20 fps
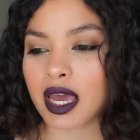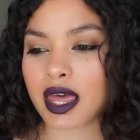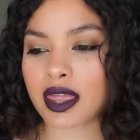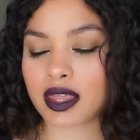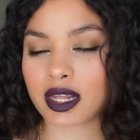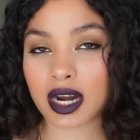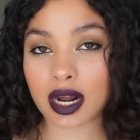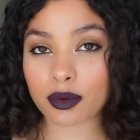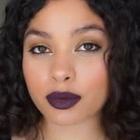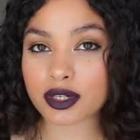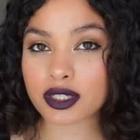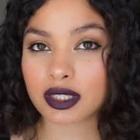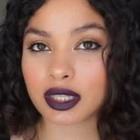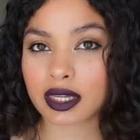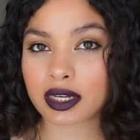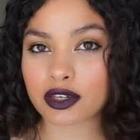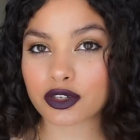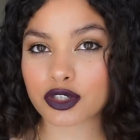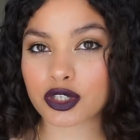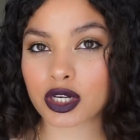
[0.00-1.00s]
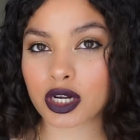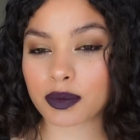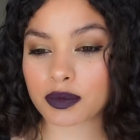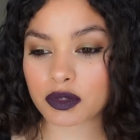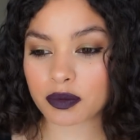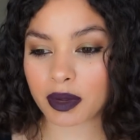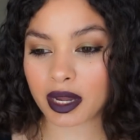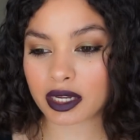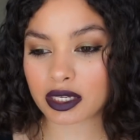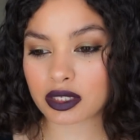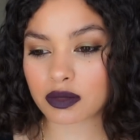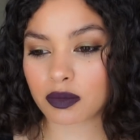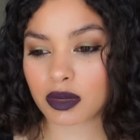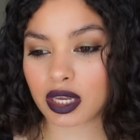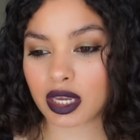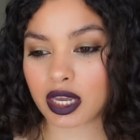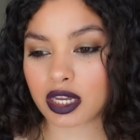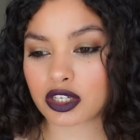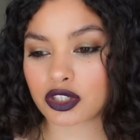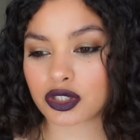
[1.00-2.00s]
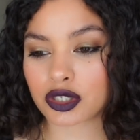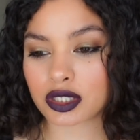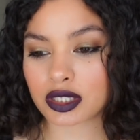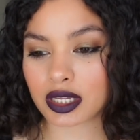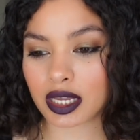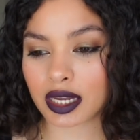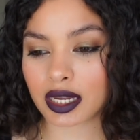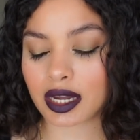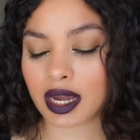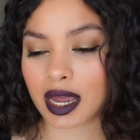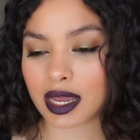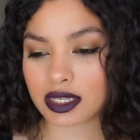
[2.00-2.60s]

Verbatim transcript: and then hours later she comes back to me and she's like